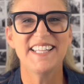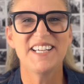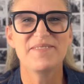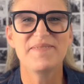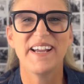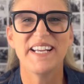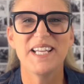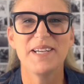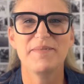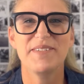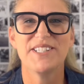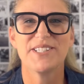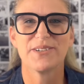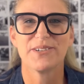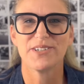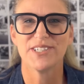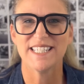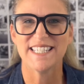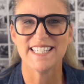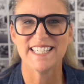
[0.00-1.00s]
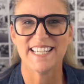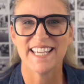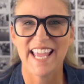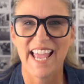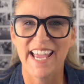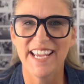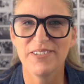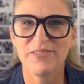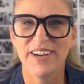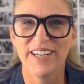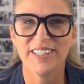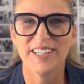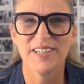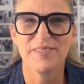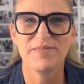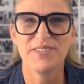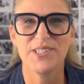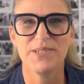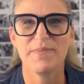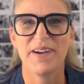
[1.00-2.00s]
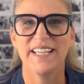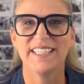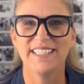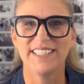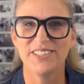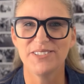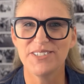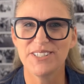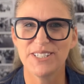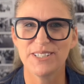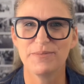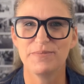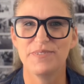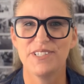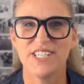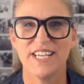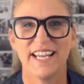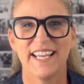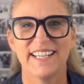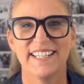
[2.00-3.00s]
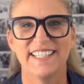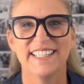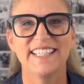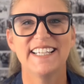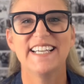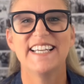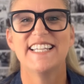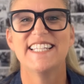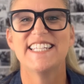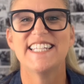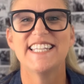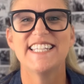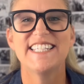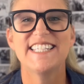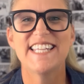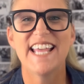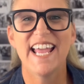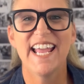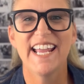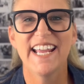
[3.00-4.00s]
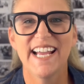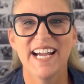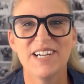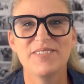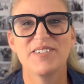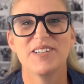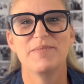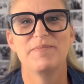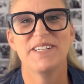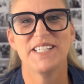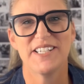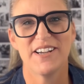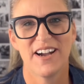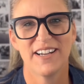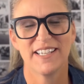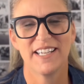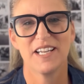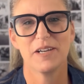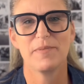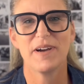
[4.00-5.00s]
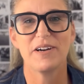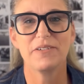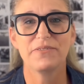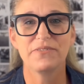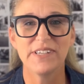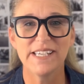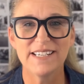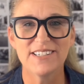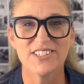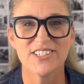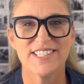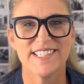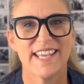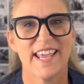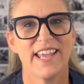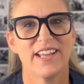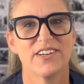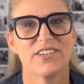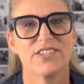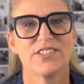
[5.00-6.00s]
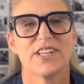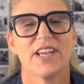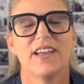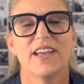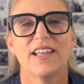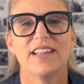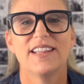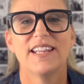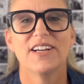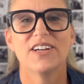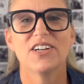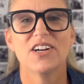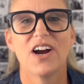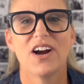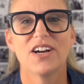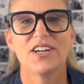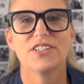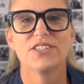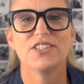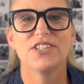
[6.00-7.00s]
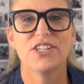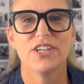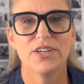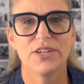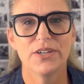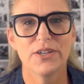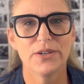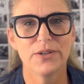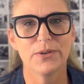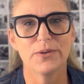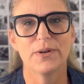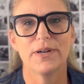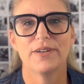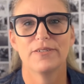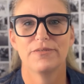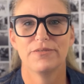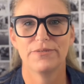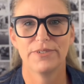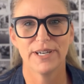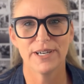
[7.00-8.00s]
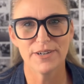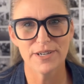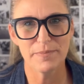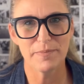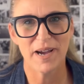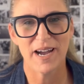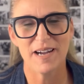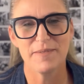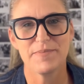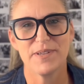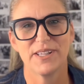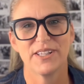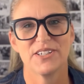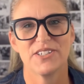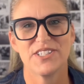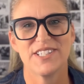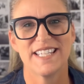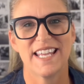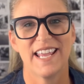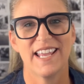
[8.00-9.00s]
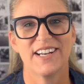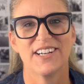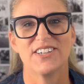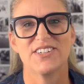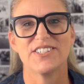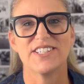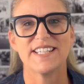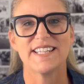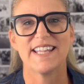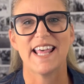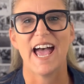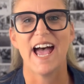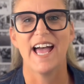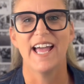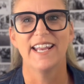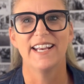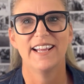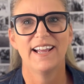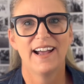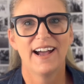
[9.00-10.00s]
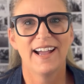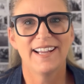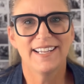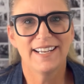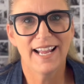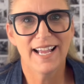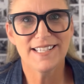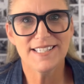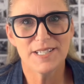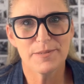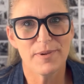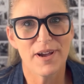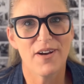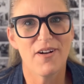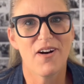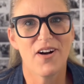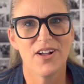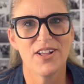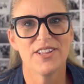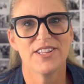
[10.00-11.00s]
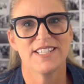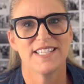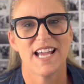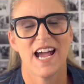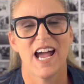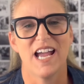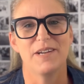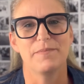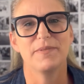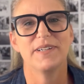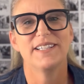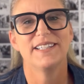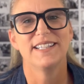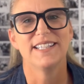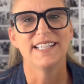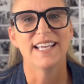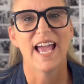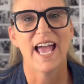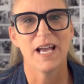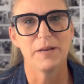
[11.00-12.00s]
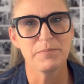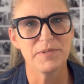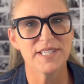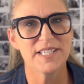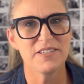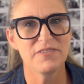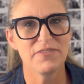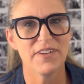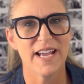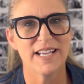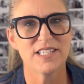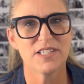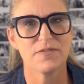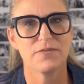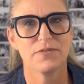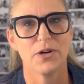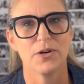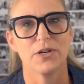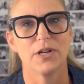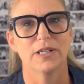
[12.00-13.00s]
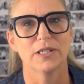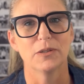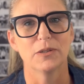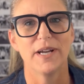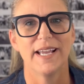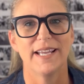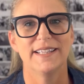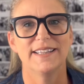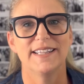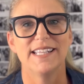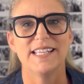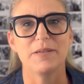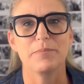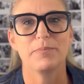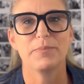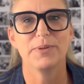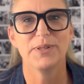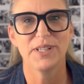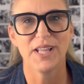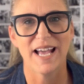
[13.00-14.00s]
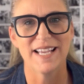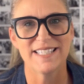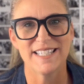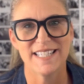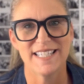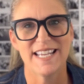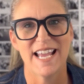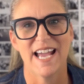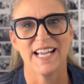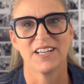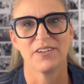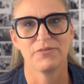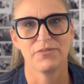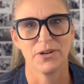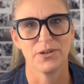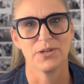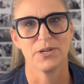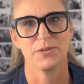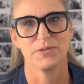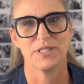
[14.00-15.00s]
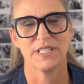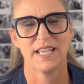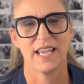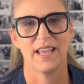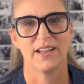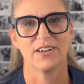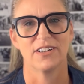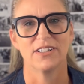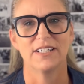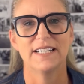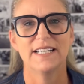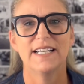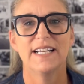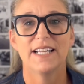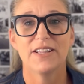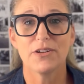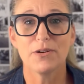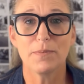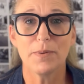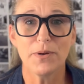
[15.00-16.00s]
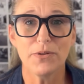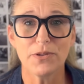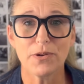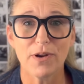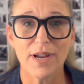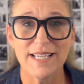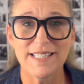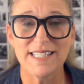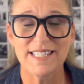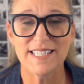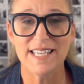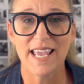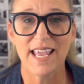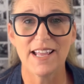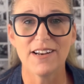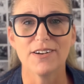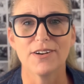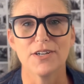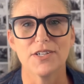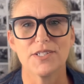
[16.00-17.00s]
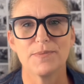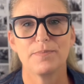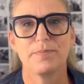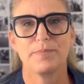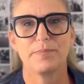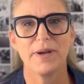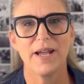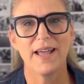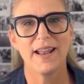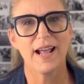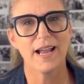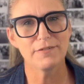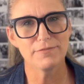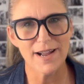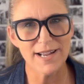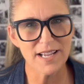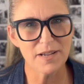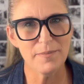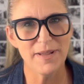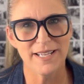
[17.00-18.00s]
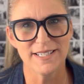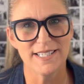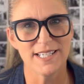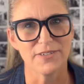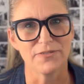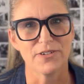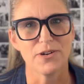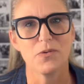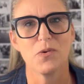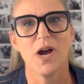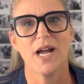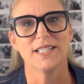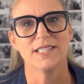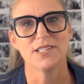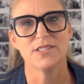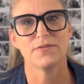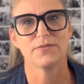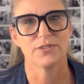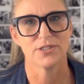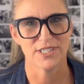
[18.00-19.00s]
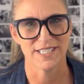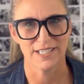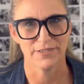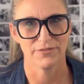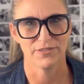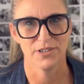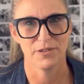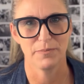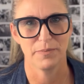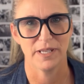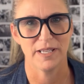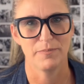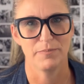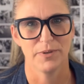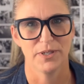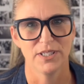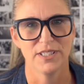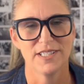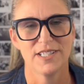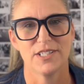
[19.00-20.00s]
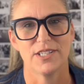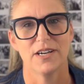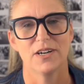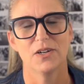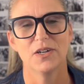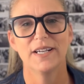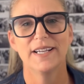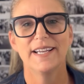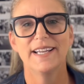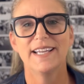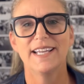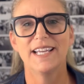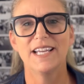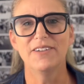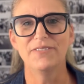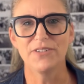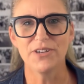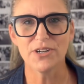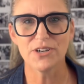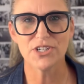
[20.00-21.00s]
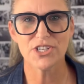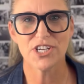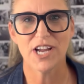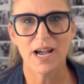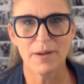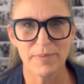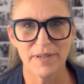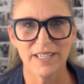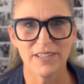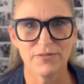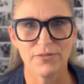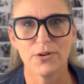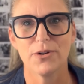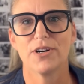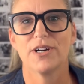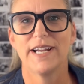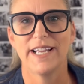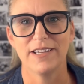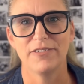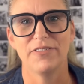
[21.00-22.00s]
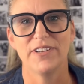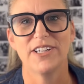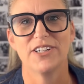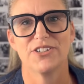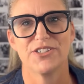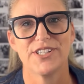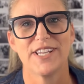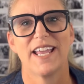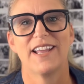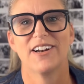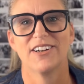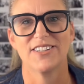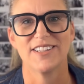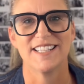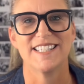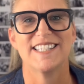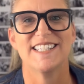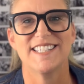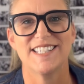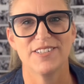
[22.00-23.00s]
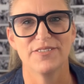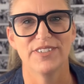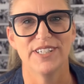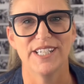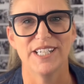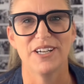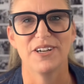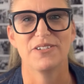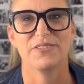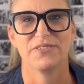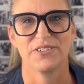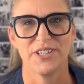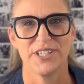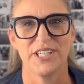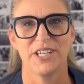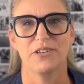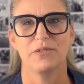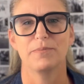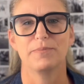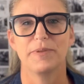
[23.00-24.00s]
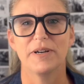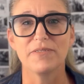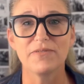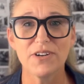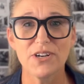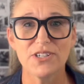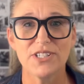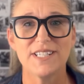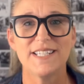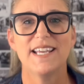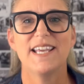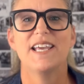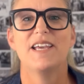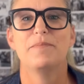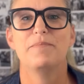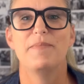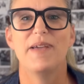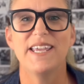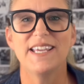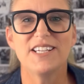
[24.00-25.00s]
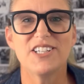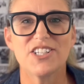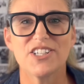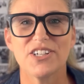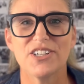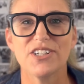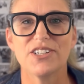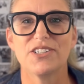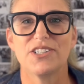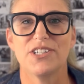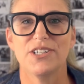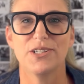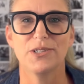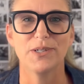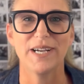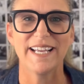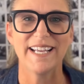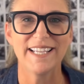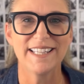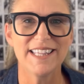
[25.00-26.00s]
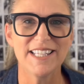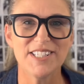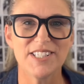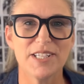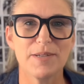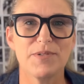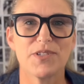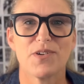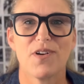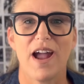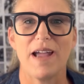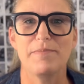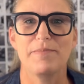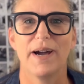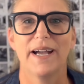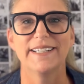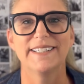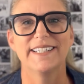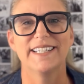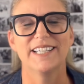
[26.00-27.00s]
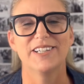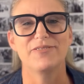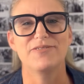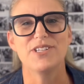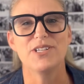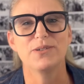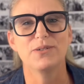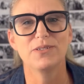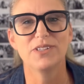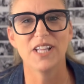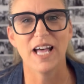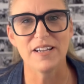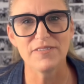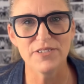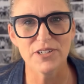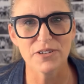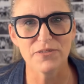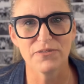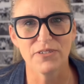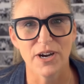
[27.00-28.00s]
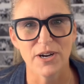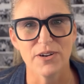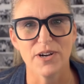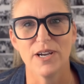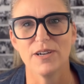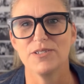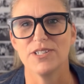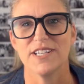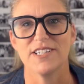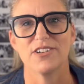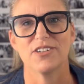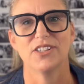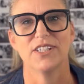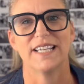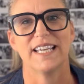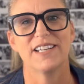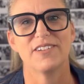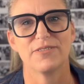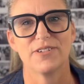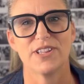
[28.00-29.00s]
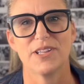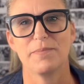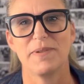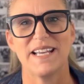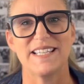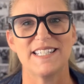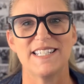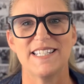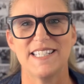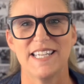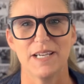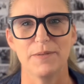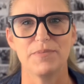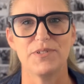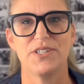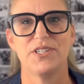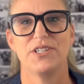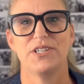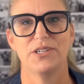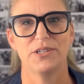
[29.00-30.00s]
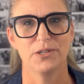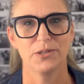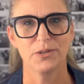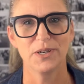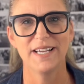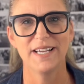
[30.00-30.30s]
Hello, my name is Krista Kay. Welcome to my YouTube channel. Today I'm going to be talking about feeder scanners. There are two very popular scanners that I get asked about all the time: the Epson FastFoto and the Plustek ePhoto scanner. They're both great scanners, but I recommend different ones for different people. So if you're shopping for a feeder scanner, this is the video for you. But first, make sure to hit the subscribe button if you love your photos and you're looking for the best tips to